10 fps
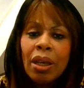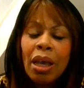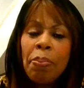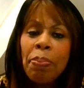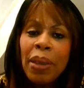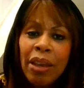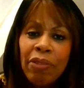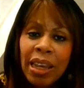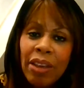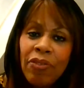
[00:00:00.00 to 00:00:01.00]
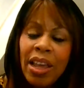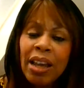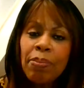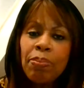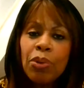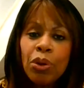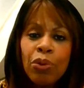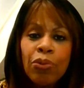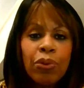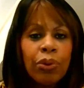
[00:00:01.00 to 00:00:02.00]
appearing in that
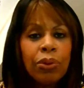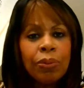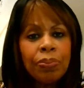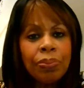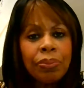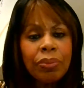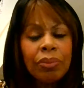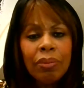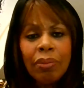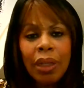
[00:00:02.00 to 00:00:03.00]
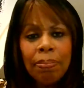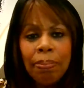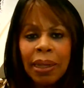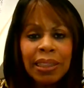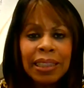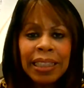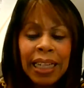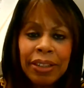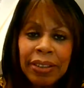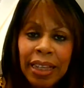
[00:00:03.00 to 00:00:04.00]
beautiful
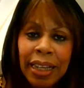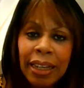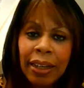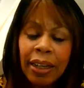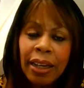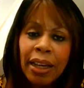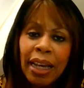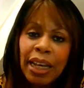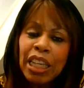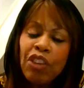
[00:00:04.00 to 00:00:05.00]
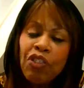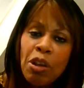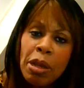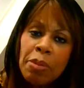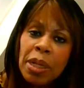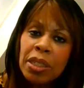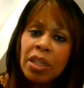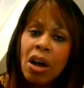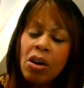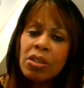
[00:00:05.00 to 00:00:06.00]
bustier thing and giving him a
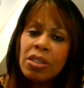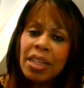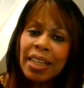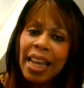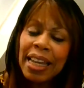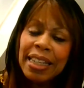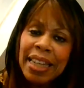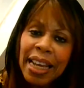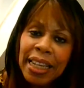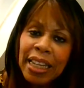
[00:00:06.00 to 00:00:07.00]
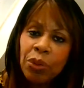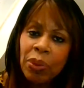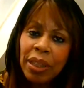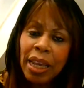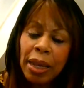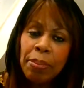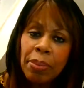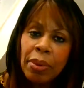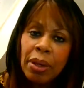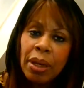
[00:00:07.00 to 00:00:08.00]
dance and getting naked with him.
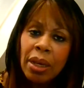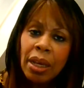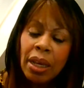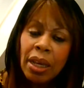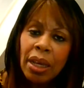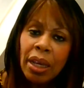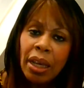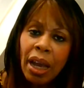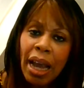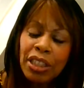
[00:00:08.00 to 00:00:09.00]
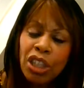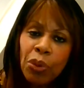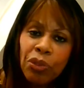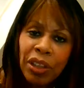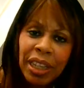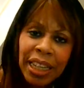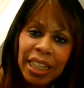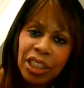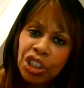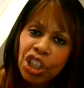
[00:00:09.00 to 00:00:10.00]
I don't think
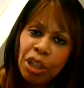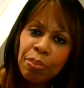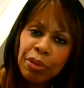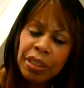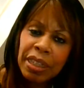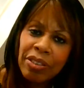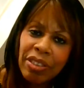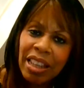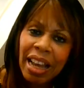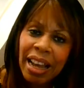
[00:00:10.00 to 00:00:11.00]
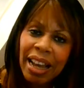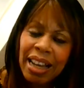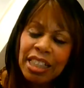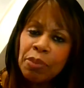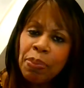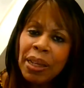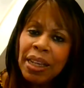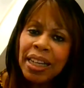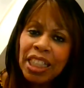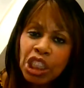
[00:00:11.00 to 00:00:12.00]
he interpreted that as
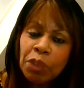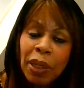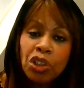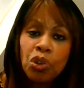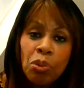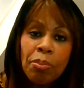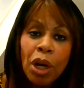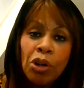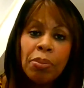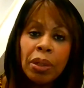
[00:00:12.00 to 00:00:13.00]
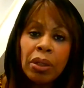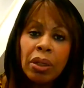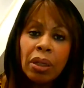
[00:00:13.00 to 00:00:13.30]
being a special moment,